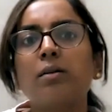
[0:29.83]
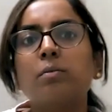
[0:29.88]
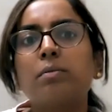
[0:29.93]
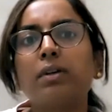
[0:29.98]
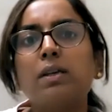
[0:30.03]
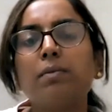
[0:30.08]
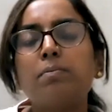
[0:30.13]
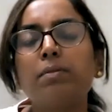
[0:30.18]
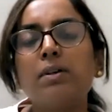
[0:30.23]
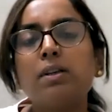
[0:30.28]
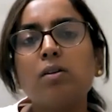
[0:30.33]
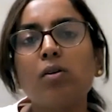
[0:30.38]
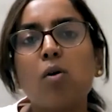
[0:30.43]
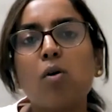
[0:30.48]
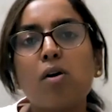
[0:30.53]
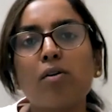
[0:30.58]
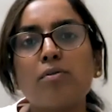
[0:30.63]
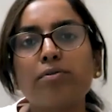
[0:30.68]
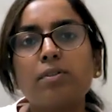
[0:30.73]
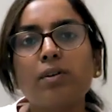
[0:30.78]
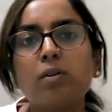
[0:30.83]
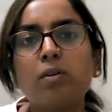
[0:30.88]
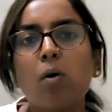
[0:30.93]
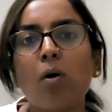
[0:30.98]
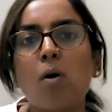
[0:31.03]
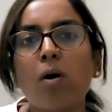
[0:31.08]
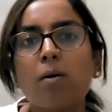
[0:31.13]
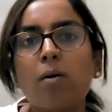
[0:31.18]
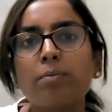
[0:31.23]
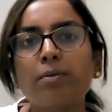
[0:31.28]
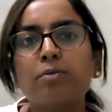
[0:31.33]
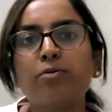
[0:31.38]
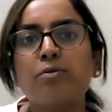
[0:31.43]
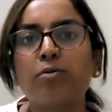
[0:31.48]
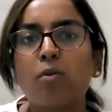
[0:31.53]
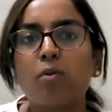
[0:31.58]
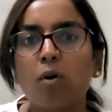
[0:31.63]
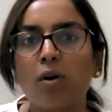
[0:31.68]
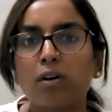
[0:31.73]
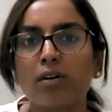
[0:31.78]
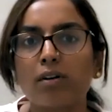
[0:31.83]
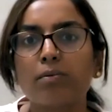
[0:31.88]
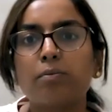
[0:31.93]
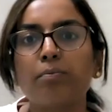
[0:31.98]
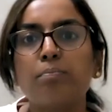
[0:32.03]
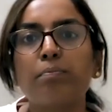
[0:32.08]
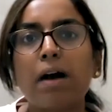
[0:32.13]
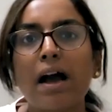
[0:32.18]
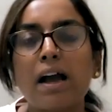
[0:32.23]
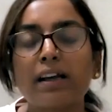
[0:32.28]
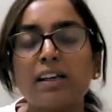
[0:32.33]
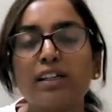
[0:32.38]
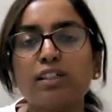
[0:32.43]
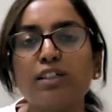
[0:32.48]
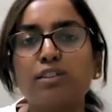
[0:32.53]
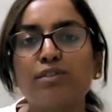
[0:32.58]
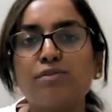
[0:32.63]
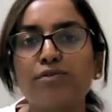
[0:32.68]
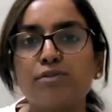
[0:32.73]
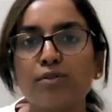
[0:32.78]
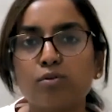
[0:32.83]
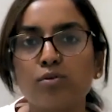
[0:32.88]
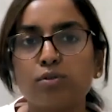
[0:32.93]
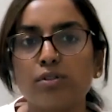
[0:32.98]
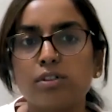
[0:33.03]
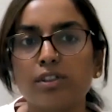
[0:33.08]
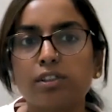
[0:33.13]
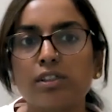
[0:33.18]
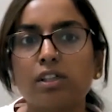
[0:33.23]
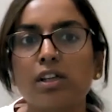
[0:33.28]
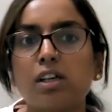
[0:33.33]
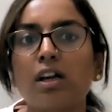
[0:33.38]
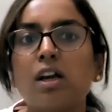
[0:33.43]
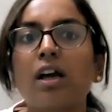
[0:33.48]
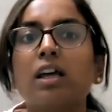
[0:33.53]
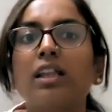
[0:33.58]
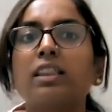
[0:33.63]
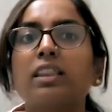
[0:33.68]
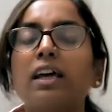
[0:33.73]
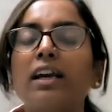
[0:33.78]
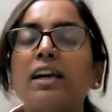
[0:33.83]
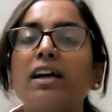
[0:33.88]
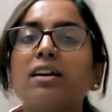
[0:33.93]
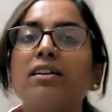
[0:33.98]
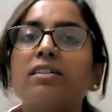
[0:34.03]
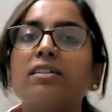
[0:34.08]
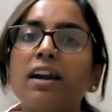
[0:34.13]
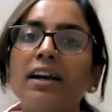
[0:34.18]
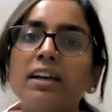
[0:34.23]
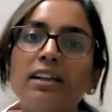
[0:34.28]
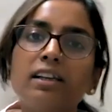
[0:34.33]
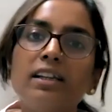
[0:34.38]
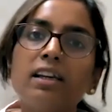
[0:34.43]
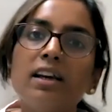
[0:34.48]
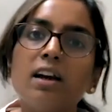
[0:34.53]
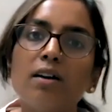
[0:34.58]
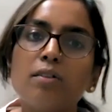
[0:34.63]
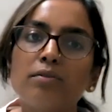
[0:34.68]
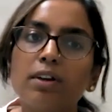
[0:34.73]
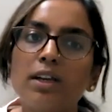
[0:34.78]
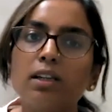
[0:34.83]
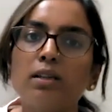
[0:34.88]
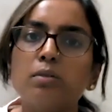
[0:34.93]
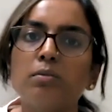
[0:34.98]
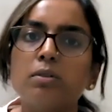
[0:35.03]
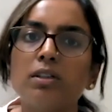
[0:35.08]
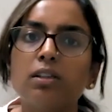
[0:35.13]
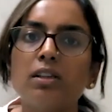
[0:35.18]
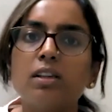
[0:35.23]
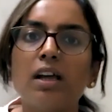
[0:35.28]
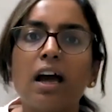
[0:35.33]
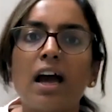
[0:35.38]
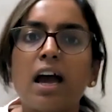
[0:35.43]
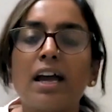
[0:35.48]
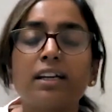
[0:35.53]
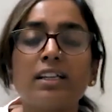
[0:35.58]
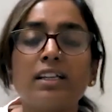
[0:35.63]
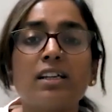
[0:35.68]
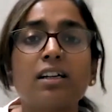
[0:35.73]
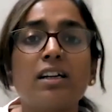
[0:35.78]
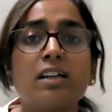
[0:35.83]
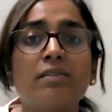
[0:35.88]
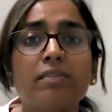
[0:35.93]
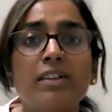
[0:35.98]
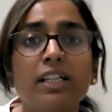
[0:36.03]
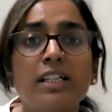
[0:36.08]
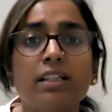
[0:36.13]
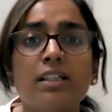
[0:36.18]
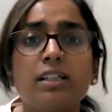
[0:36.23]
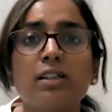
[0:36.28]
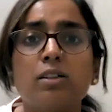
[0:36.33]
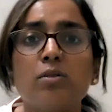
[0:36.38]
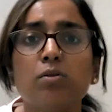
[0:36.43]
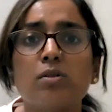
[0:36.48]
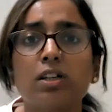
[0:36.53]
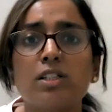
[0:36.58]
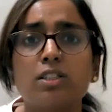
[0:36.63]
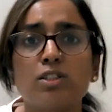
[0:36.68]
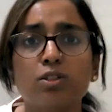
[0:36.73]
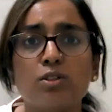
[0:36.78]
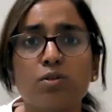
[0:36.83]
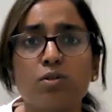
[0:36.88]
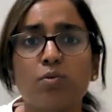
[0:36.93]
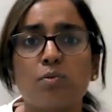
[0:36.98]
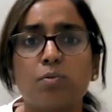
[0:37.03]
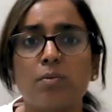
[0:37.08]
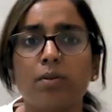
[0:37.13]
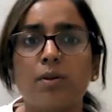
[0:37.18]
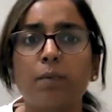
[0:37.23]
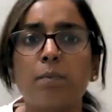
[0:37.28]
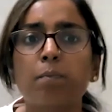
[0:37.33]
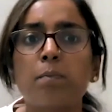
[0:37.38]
people often opt for packaged foods that are readily available and convenient to consume.